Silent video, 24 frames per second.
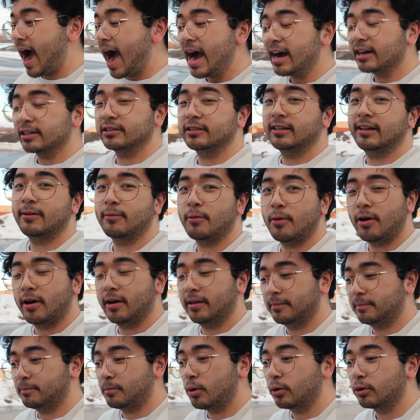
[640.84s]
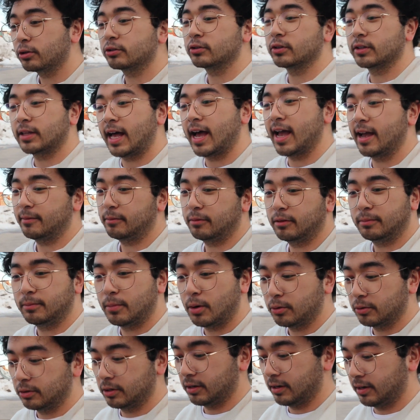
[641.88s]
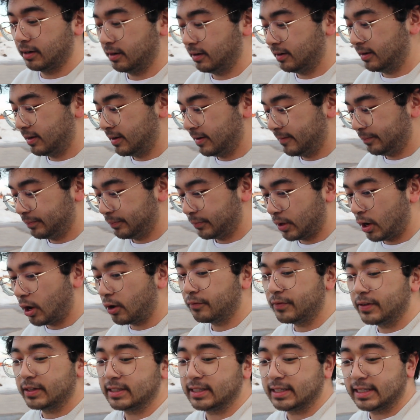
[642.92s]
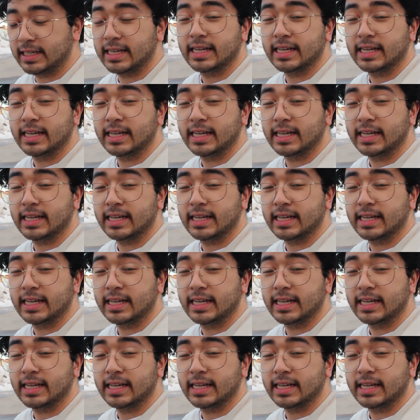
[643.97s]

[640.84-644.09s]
actually one most reliable motor of its